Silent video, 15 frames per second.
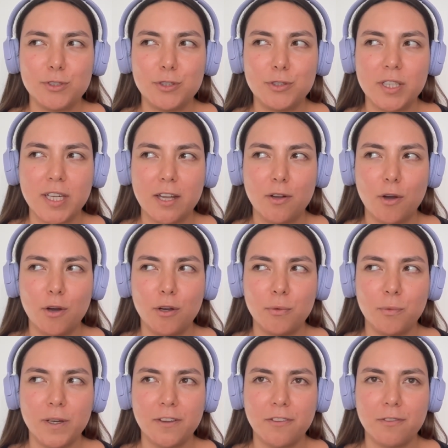do you get
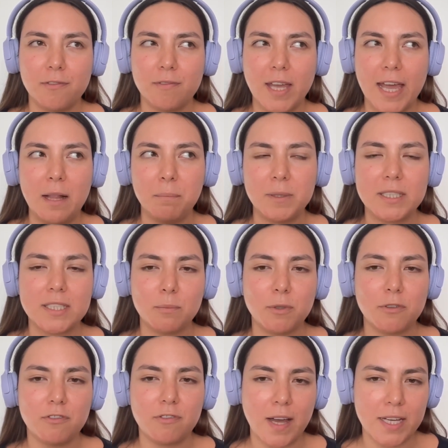on with helping
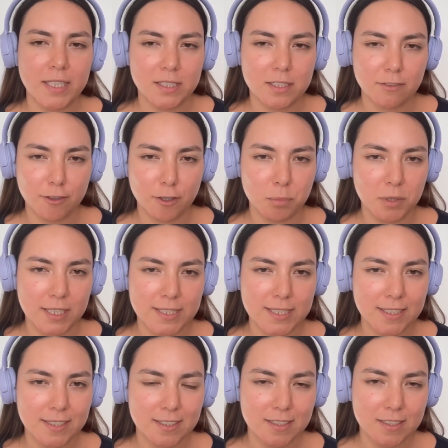someone find the verbal
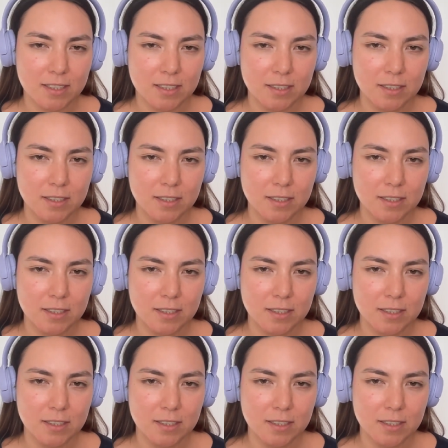identity?